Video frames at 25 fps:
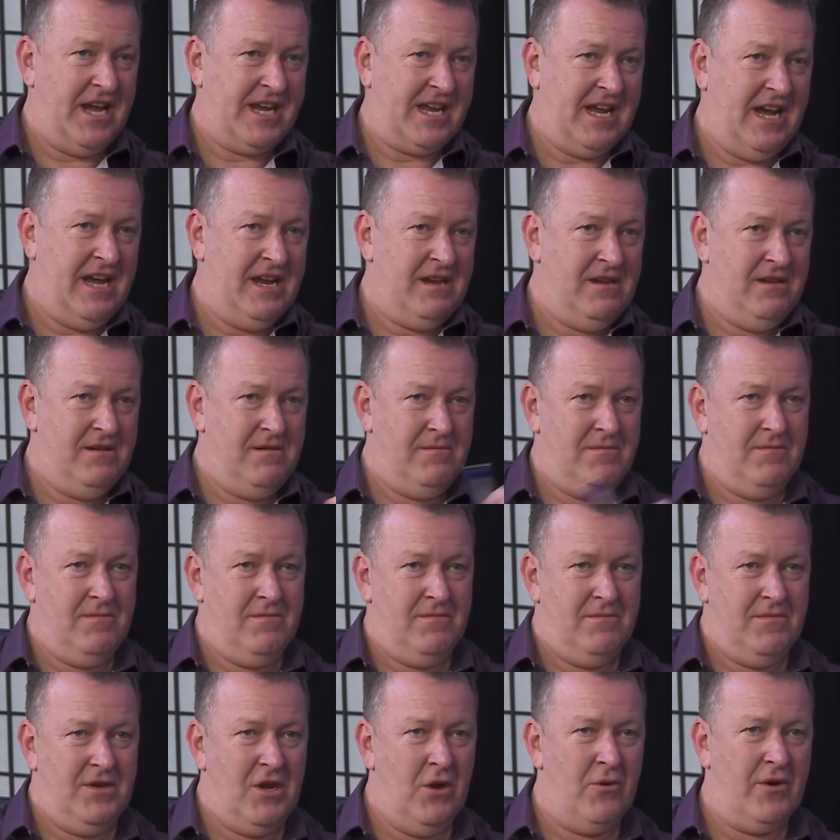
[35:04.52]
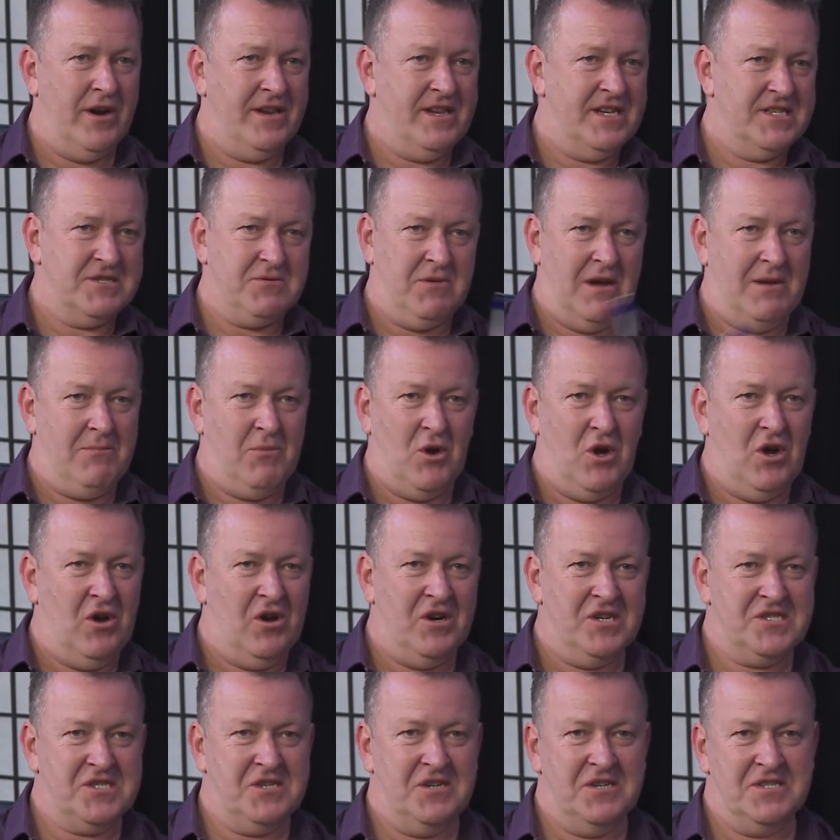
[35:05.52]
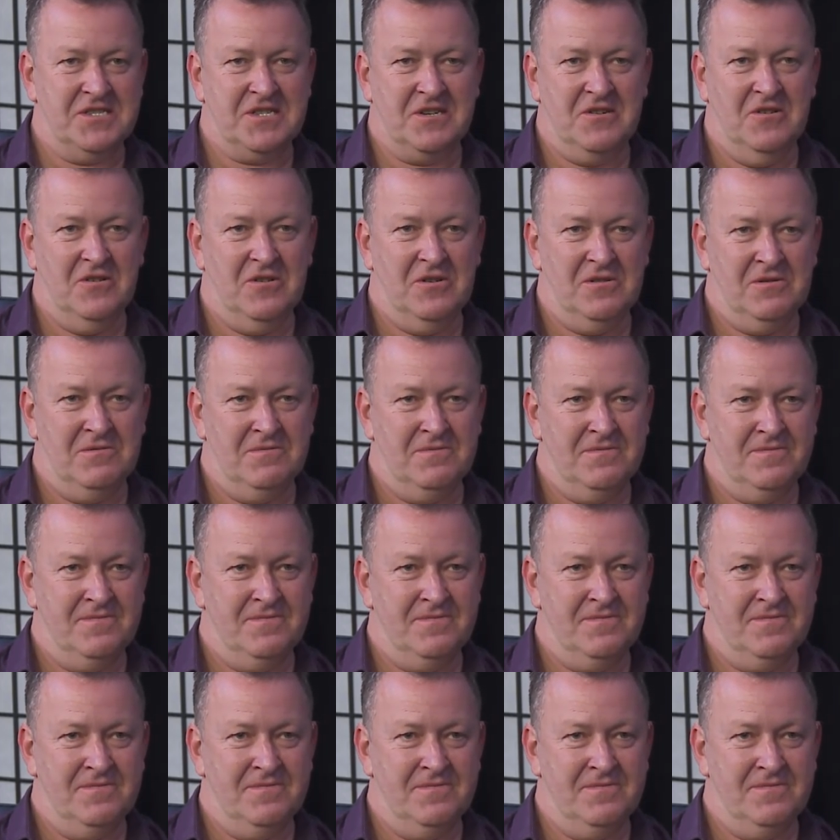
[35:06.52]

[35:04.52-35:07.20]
Yeah. Okay, contempt. You read this one. My eyesight's gone.